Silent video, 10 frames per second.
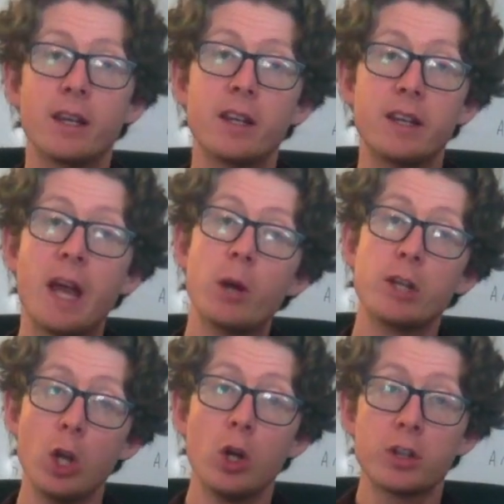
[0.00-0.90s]
Now it
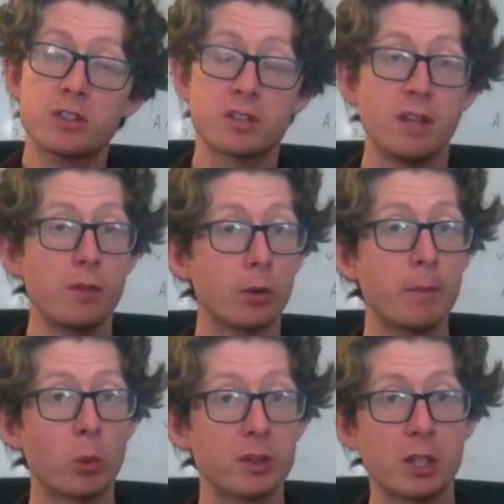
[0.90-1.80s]
looks, if you
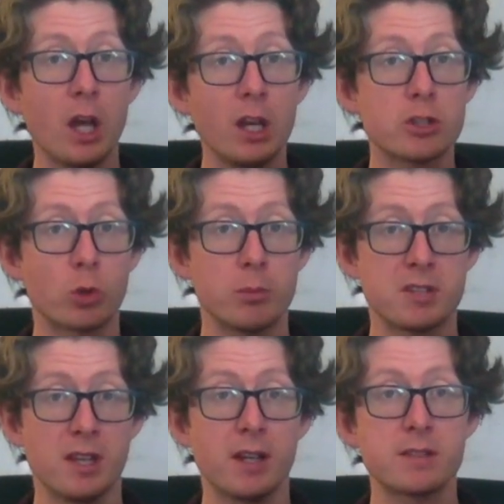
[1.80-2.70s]
remember what the knowledge norm
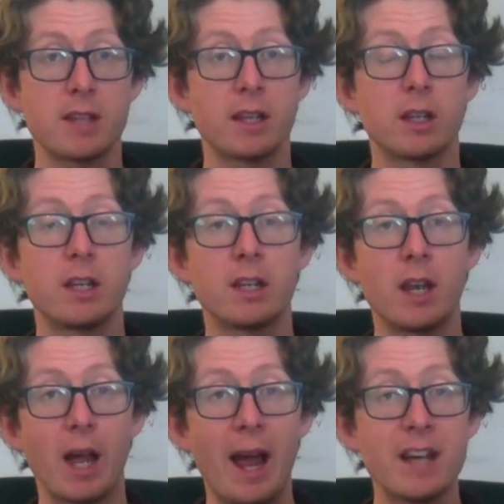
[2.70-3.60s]
says, that
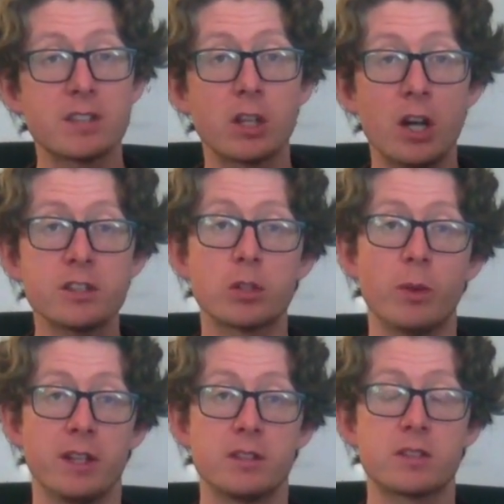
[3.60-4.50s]
as a
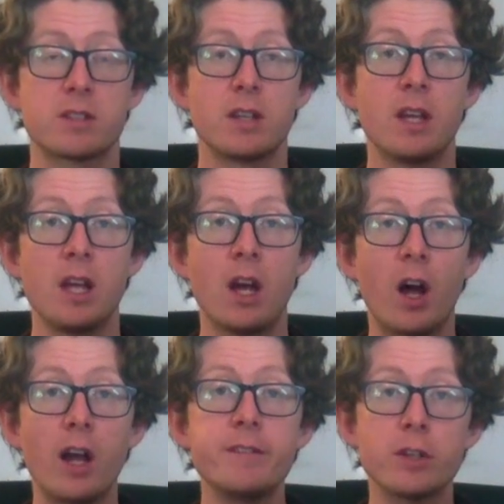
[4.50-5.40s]
consequence,
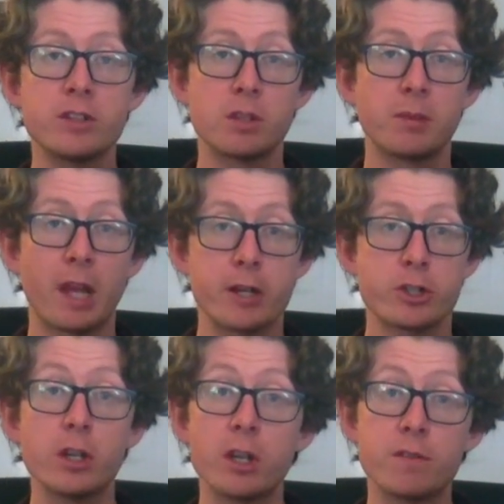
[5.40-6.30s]
I've done something I
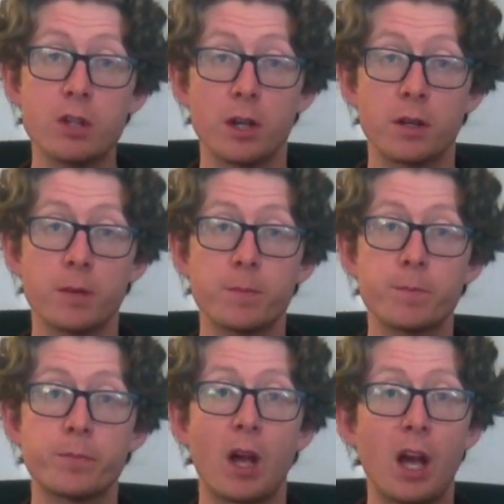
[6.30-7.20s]
shouldn't have done.
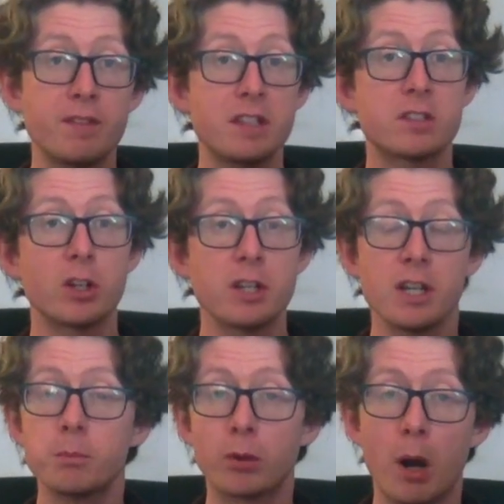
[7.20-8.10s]
I've inserted
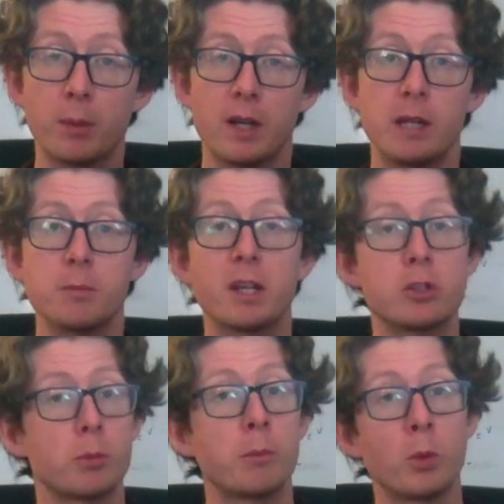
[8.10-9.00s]
improperly, because
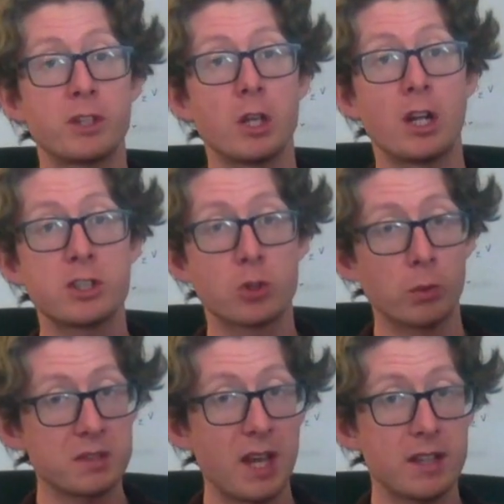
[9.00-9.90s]
remember what the knowledge norm
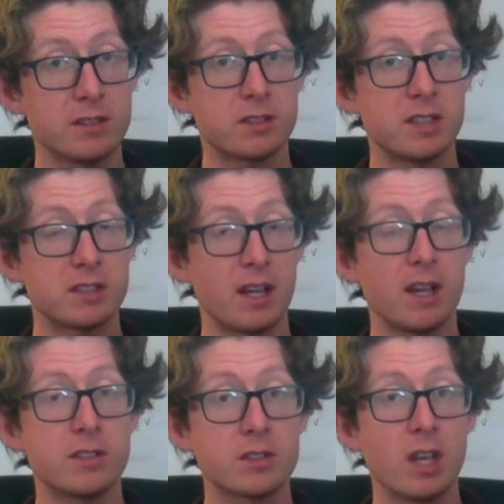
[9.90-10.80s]
says. It
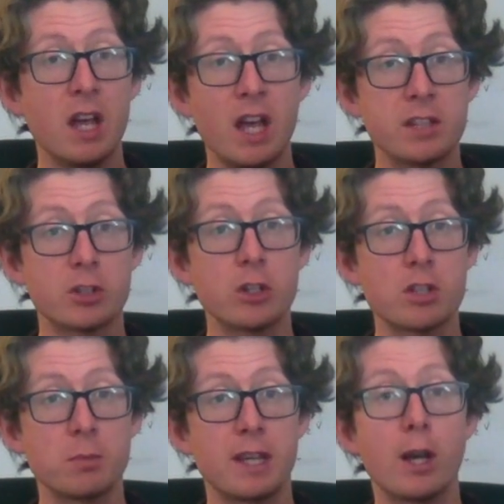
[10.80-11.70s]
says, assert
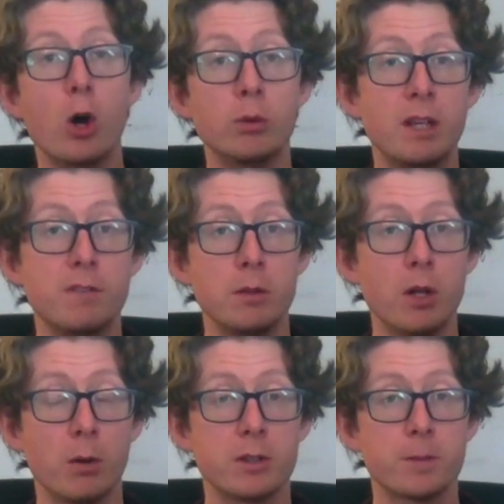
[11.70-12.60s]
something only if you
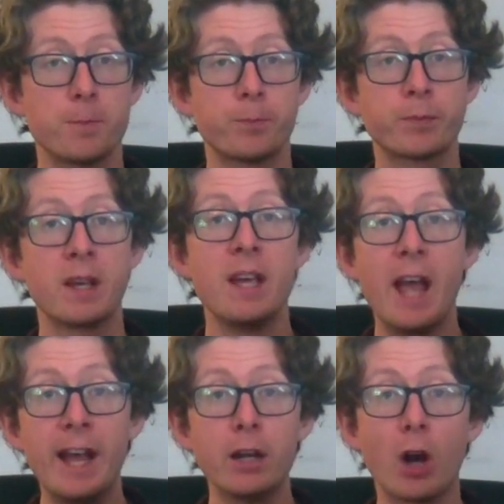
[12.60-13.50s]
know it.
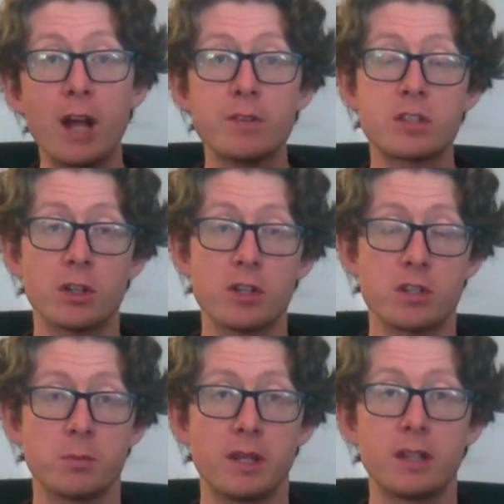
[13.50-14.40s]
Here I've asserted
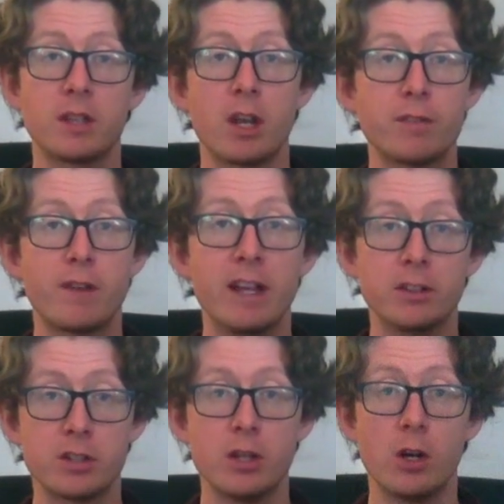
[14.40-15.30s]
something that I fail
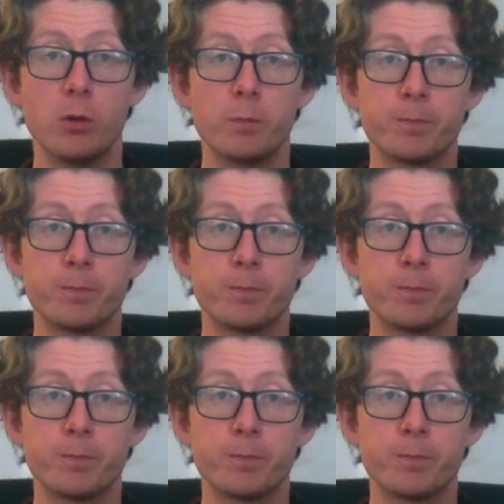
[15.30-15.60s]
to know.